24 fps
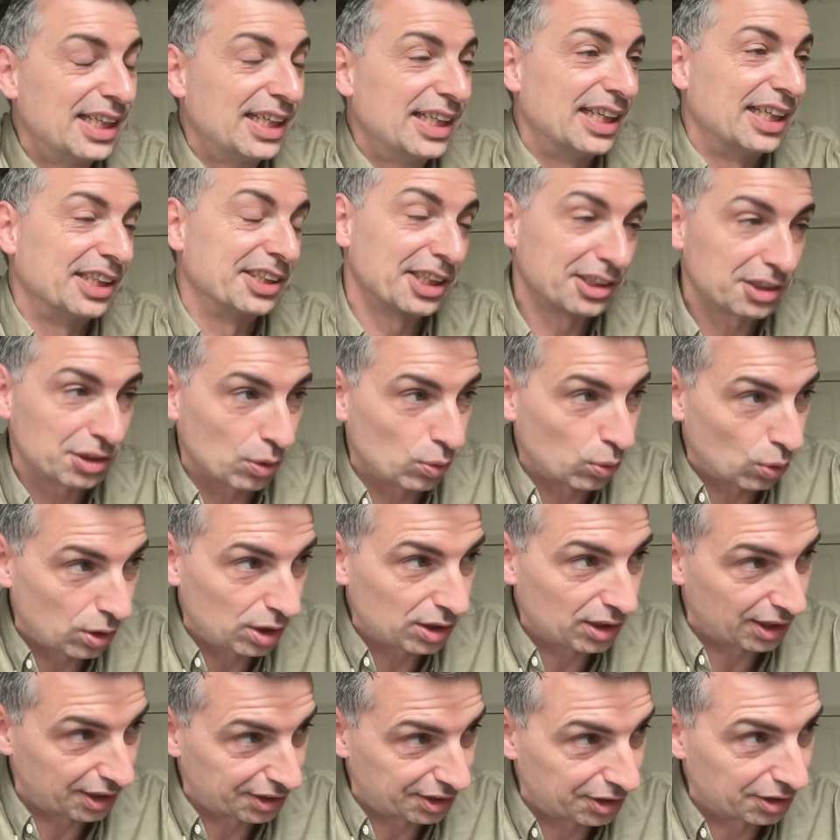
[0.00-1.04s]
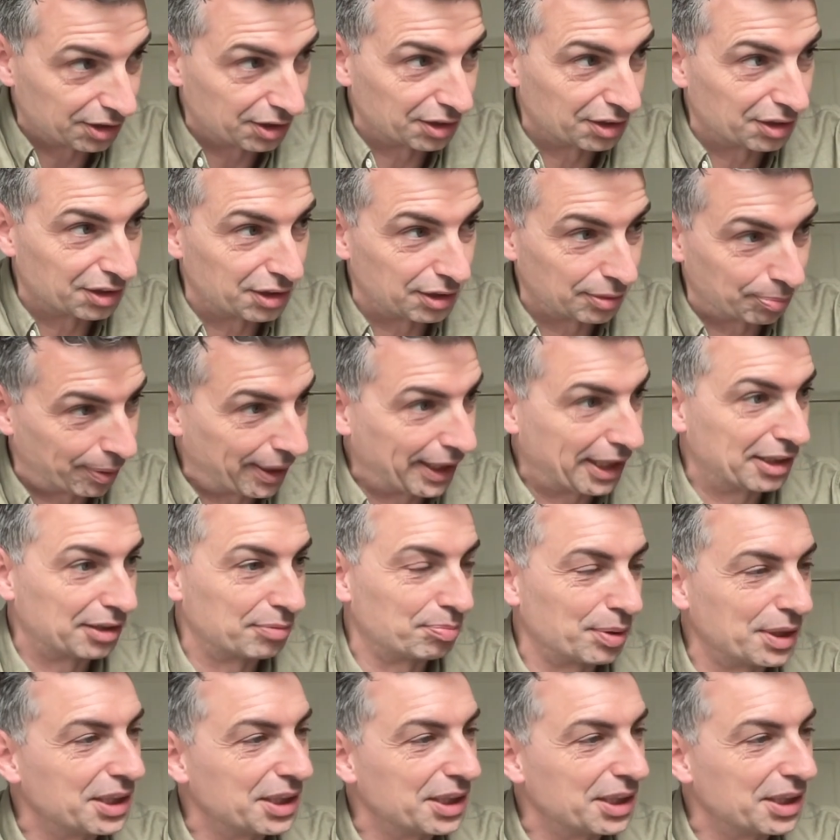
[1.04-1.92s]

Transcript: And that's a whole other debate.